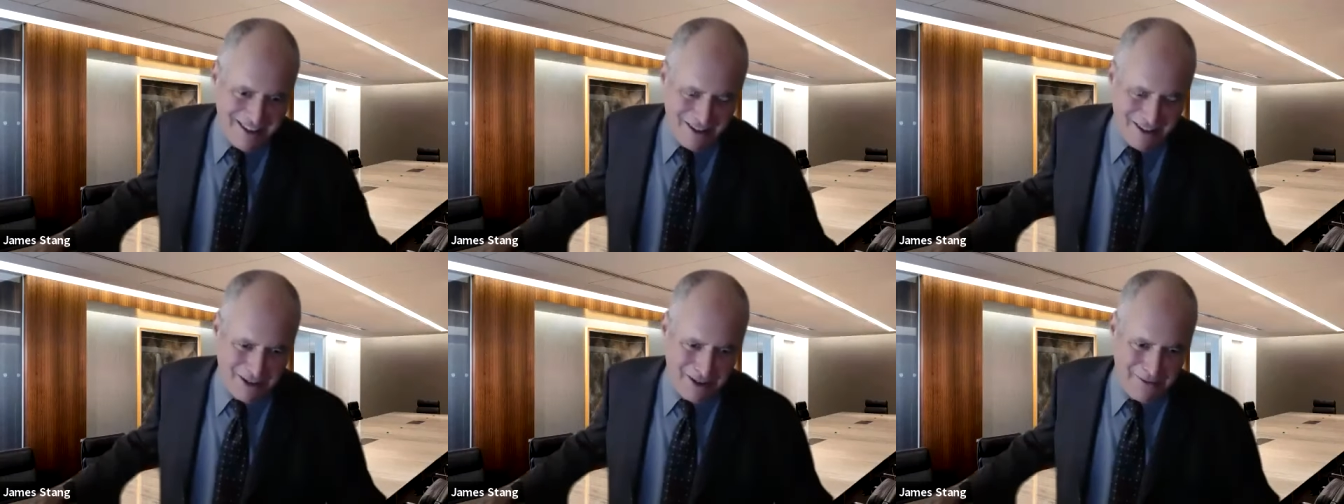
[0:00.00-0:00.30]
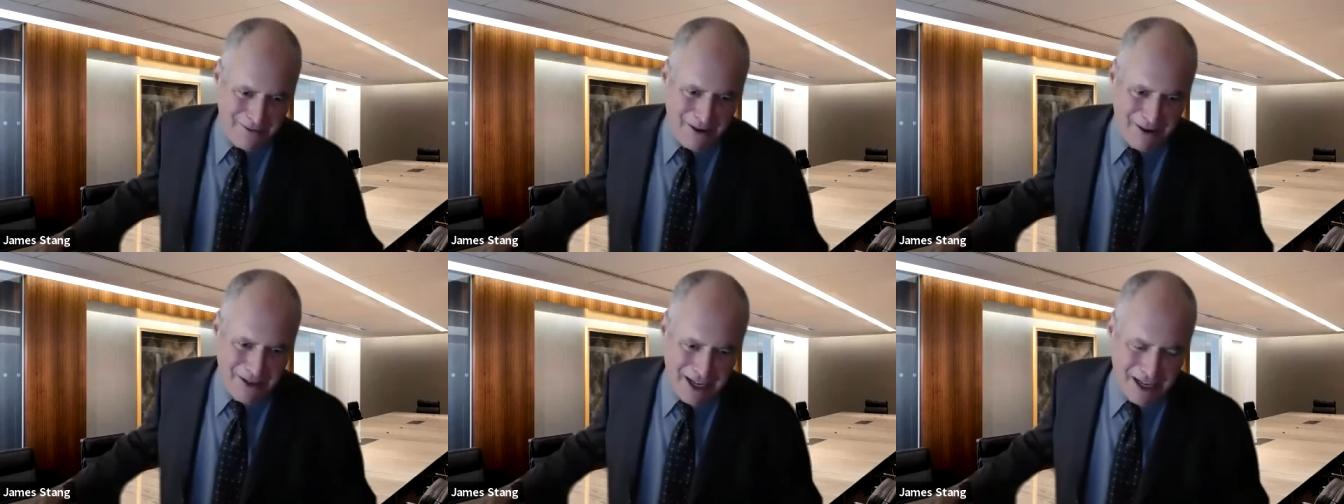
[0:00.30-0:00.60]
They're
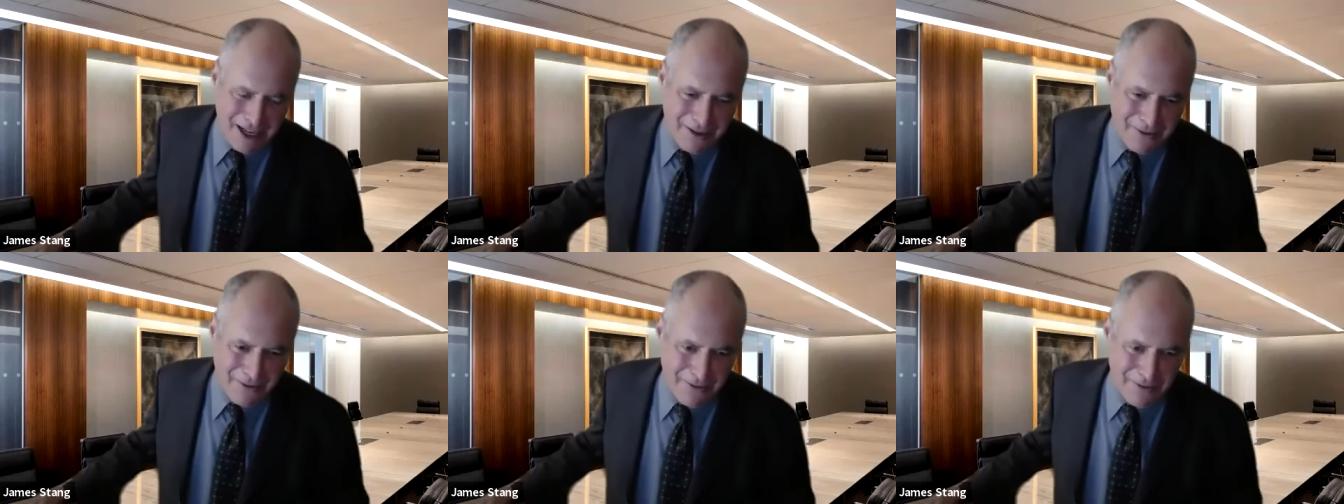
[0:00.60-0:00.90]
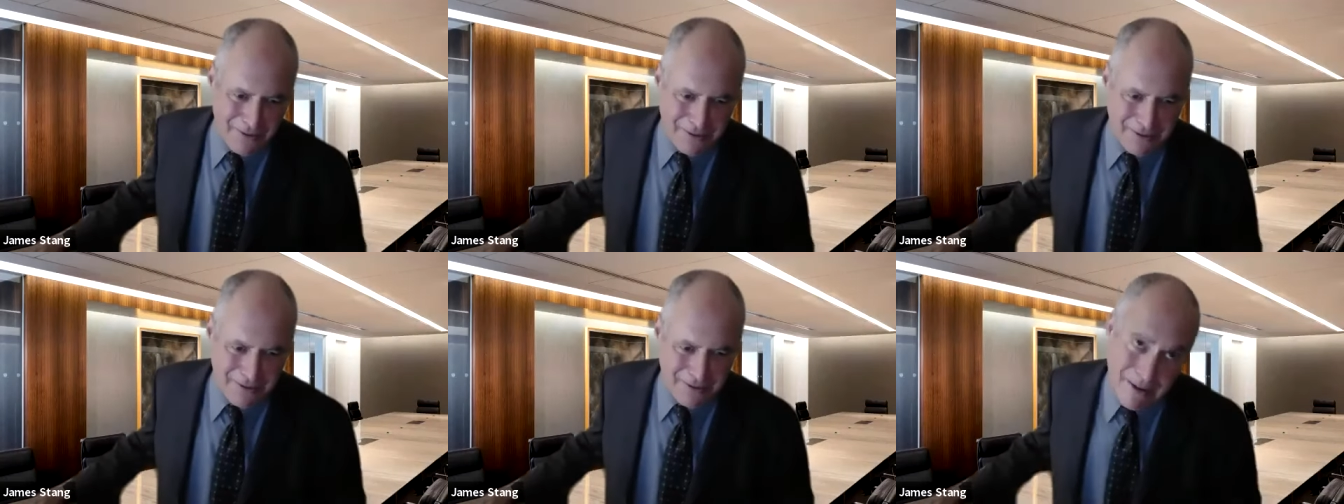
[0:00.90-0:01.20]
going to vote yes.
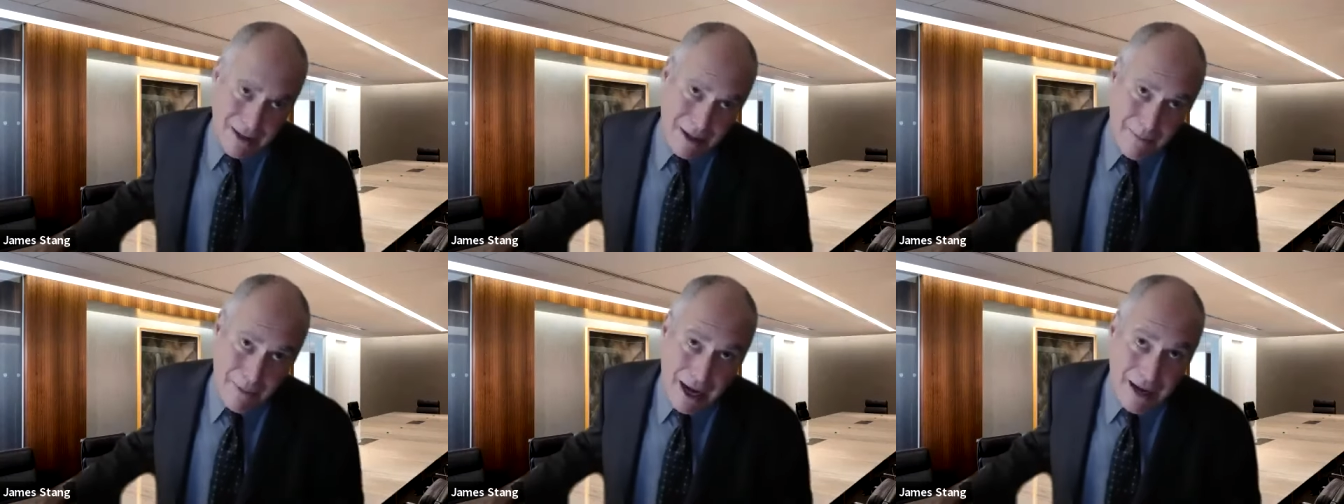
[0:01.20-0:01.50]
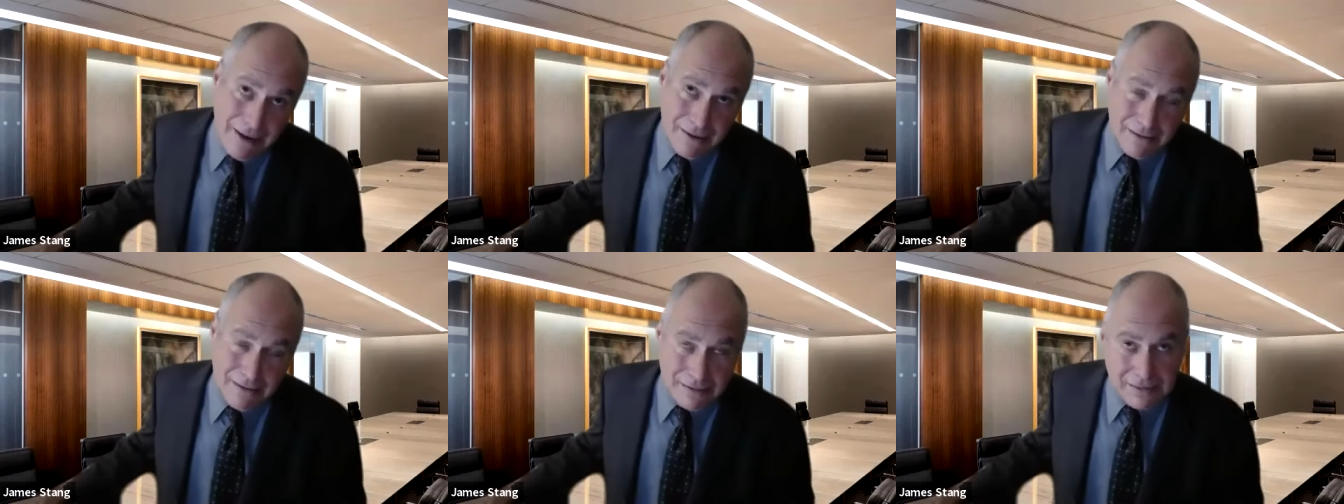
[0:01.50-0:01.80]
Well, they
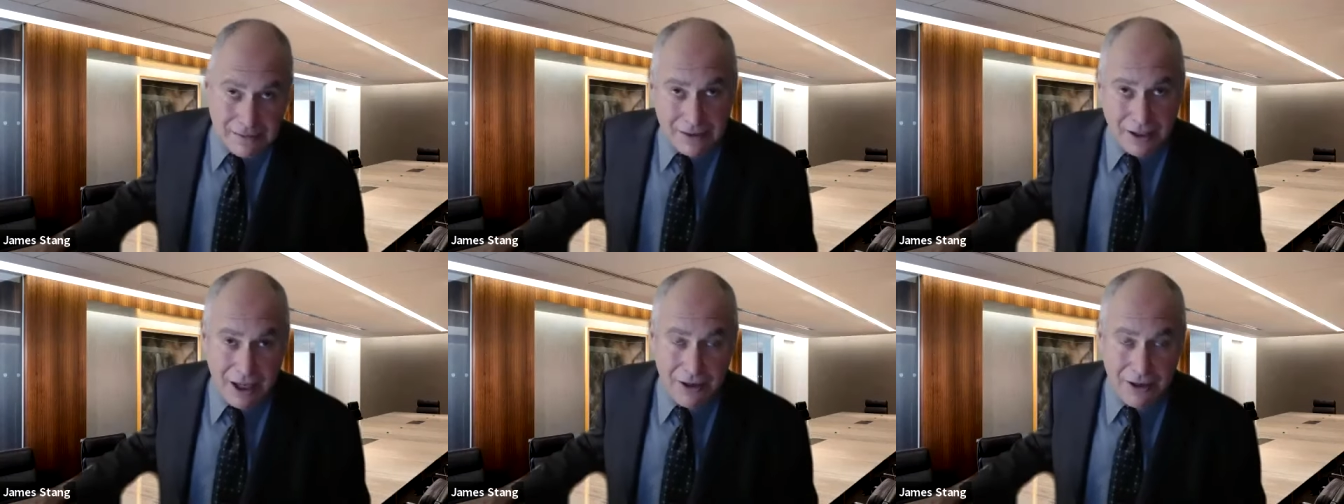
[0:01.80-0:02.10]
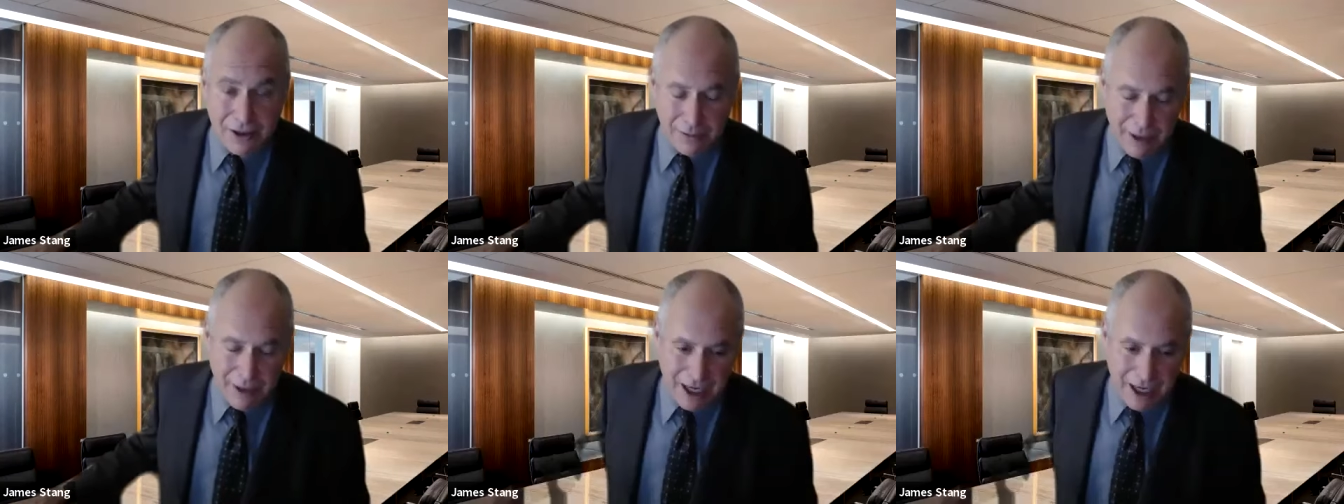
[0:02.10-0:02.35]
might change